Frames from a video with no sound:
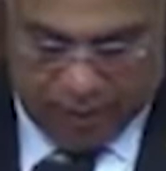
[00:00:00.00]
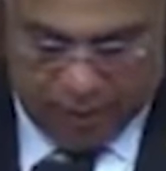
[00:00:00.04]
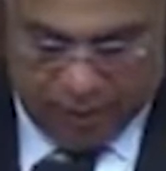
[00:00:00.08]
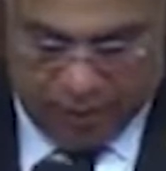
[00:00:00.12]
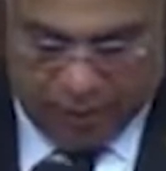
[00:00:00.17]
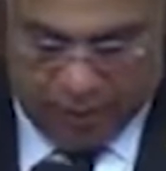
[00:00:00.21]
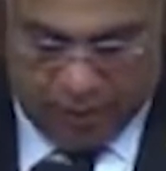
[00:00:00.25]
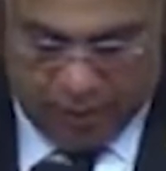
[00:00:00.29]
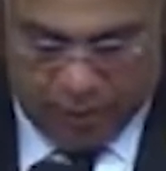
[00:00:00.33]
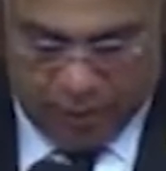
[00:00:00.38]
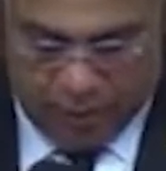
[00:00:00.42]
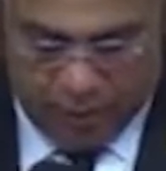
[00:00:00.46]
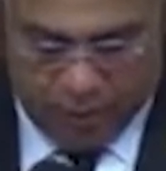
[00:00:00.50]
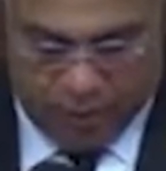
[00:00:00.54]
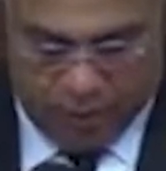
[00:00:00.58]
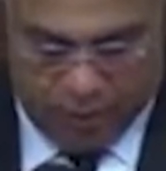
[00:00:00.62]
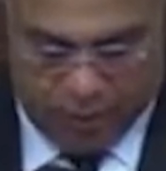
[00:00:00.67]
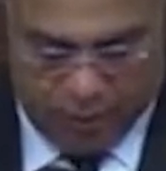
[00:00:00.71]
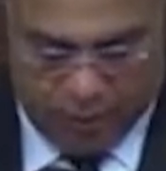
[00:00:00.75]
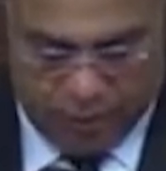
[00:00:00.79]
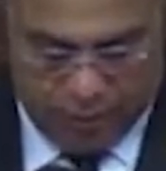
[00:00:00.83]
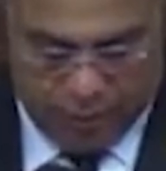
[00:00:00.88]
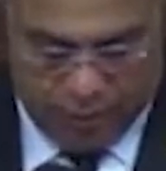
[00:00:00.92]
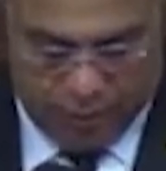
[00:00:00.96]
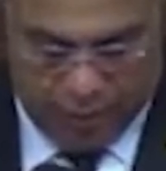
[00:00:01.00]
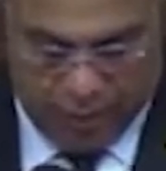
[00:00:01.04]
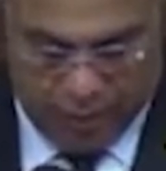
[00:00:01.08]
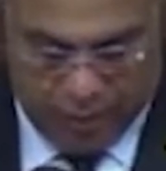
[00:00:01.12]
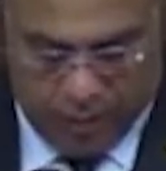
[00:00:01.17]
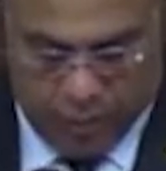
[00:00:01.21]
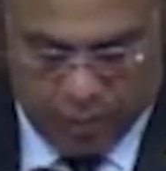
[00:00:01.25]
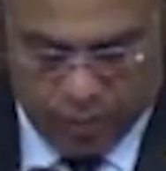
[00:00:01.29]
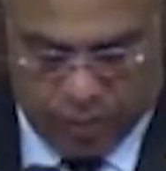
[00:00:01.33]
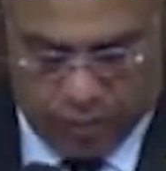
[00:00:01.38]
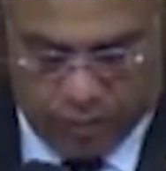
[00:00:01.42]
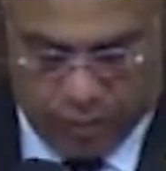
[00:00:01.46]
I want you to know that I
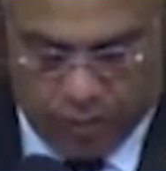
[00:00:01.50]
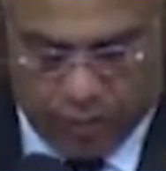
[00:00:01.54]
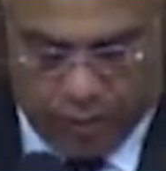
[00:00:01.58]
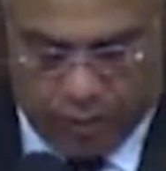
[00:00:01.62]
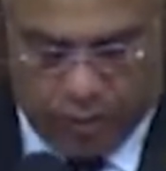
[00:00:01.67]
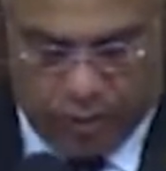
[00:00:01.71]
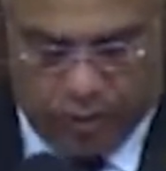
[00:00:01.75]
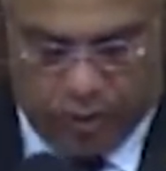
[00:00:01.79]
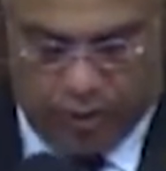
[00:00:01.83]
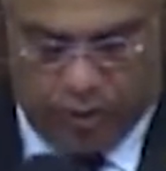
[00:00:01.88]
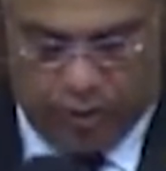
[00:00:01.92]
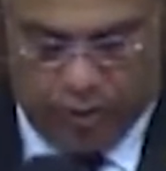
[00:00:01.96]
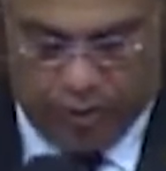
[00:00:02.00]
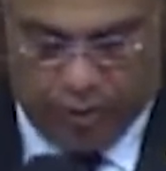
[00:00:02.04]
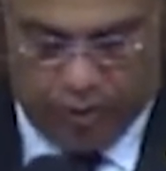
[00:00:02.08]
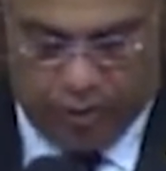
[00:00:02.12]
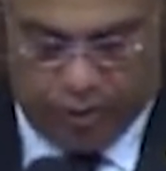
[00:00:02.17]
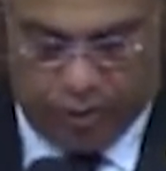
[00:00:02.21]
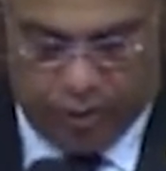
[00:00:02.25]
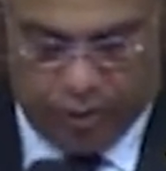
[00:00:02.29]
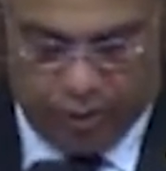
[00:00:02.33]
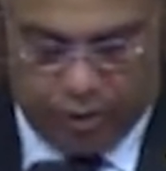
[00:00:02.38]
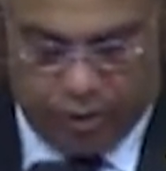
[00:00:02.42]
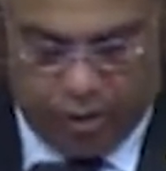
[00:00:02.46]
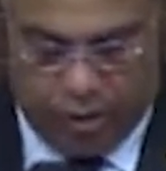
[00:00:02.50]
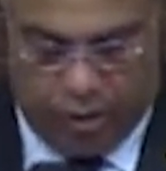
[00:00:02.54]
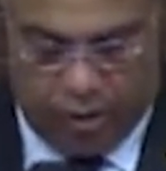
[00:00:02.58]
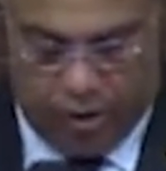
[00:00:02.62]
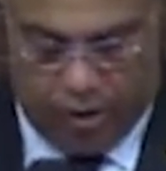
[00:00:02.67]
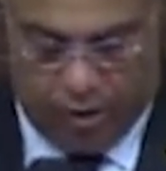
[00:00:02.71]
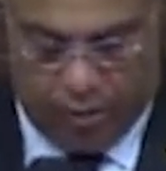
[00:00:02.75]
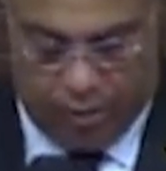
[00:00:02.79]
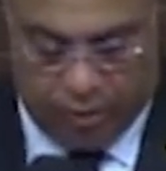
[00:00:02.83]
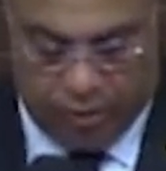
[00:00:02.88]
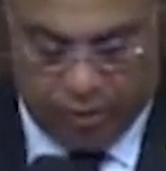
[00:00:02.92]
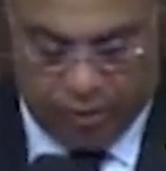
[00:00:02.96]
want to encourage your
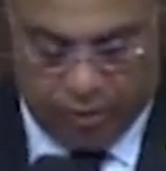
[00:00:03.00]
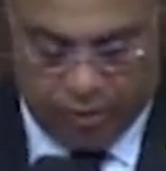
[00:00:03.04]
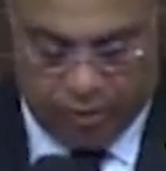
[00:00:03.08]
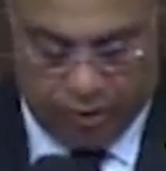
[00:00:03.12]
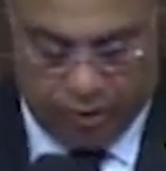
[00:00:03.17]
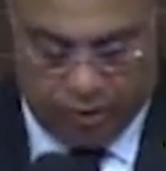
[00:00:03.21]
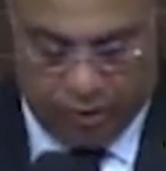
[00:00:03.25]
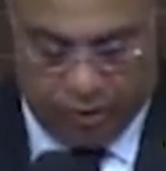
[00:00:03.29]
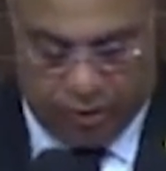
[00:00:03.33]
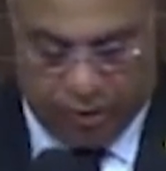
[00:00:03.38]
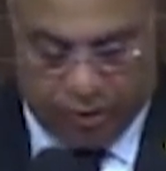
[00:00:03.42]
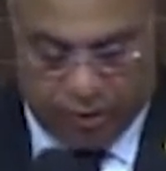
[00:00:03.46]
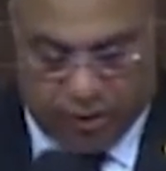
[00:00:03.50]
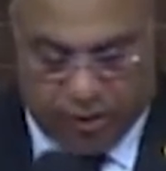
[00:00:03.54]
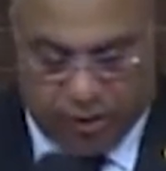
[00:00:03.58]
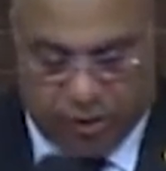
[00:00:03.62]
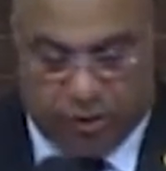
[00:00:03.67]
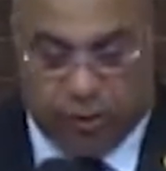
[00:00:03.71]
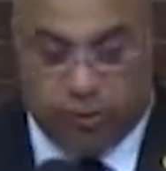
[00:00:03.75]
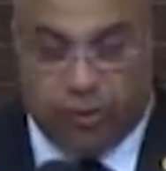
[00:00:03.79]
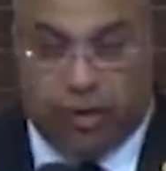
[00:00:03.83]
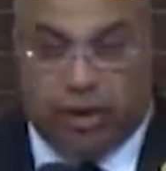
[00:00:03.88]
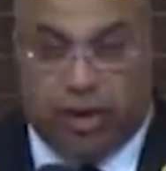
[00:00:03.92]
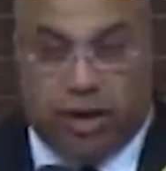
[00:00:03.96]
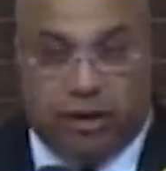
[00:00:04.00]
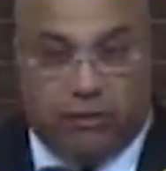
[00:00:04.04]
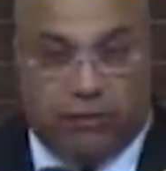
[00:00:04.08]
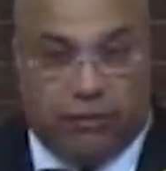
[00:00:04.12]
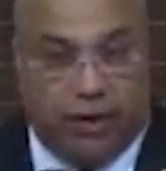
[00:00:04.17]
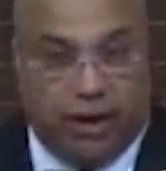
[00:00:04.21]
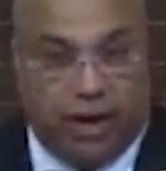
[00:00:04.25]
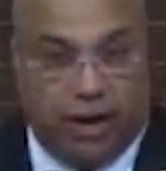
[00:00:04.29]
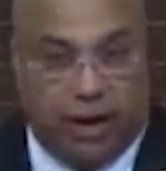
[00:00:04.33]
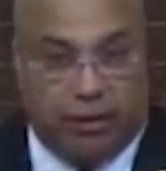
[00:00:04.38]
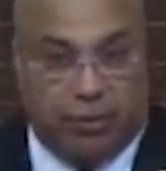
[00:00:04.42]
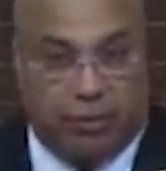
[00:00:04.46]
hearts to give
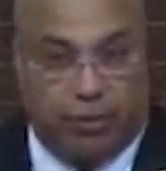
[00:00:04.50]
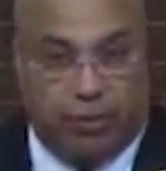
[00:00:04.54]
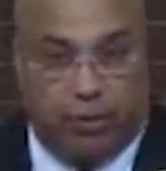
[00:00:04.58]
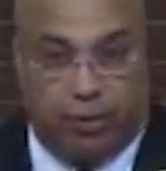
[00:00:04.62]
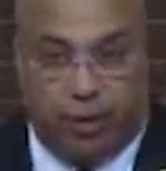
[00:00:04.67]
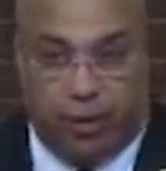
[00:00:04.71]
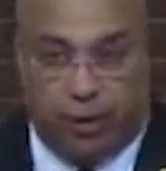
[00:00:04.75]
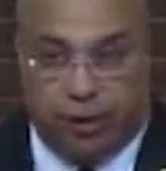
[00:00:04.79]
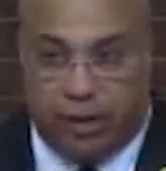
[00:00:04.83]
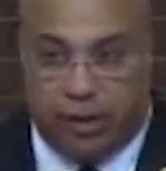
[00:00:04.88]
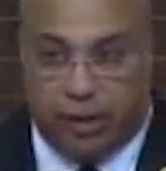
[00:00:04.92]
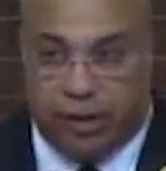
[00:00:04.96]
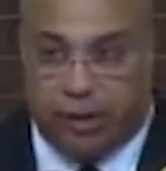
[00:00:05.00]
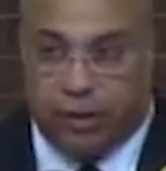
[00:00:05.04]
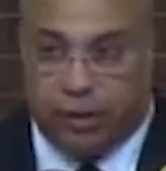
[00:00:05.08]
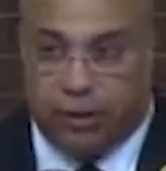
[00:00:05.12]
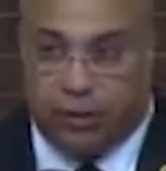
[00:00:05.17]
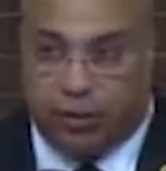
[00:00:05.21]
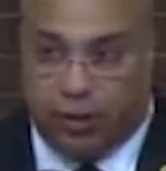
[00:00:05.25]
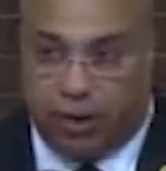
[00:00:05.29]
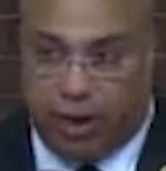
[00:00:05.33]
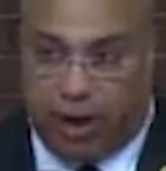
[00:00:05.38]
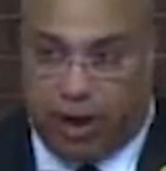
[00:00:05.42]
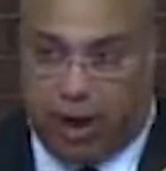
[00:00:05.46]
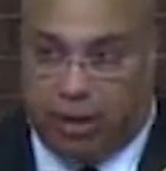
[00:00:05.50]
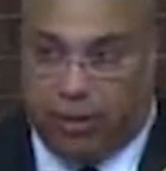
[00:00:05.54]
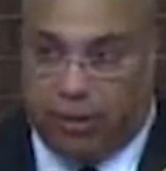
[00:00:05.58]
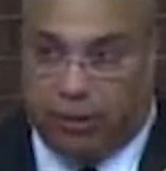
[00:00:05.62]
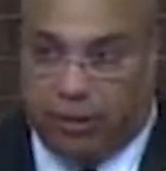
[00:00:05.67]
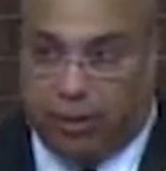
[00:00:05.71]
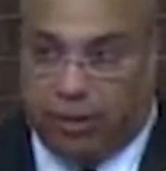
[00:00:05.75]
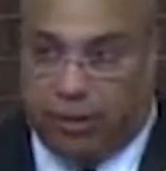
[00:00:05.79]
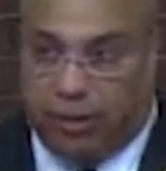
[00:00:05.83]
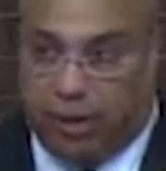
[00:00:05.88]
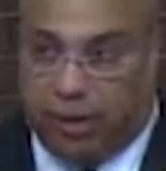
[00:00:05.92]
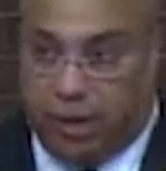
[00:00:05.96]
God praise
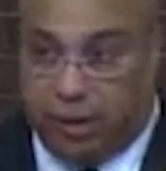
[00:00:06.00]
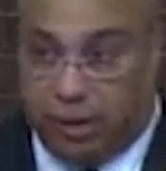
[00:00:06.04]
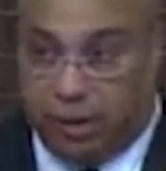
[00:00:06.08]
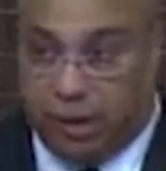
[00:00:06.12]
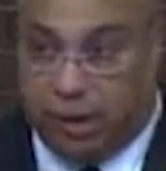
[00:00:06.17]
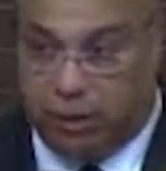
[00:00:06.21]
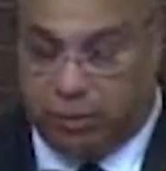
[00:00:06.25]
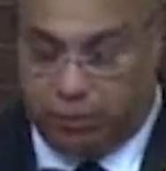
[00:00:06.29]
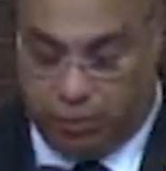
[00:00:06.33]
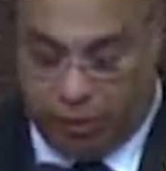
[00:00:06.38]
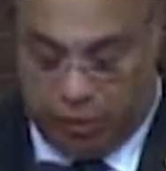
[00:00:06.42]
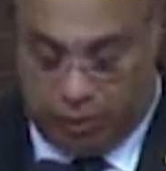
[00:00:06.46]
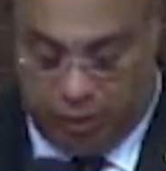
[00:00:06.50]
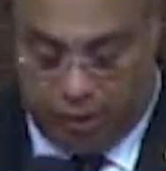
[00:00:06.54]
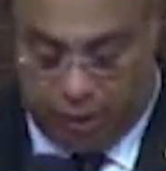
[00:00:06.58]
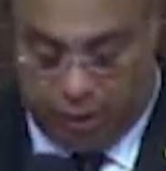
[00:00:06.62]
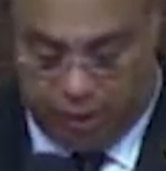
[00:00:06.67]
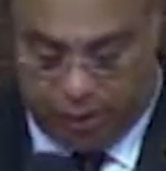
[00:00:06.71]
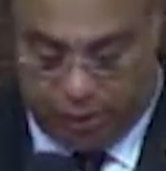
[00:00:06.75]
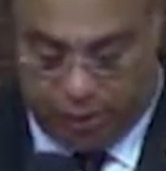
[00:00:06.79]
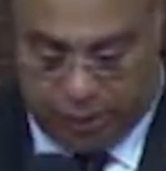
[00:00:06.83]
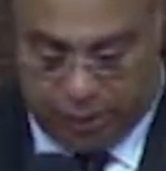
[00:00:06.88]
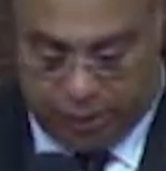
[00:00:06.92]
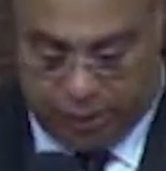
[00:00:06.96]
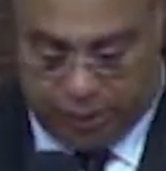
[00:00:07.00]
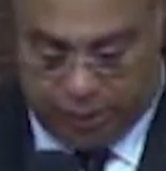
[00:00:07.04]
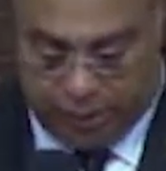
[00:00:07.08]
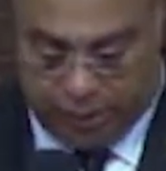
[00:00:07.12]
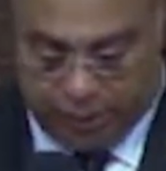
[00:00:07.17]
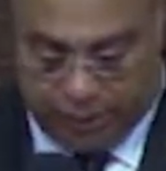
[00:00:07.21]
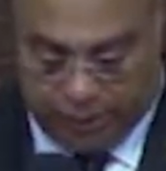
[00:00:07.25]
without any regrets.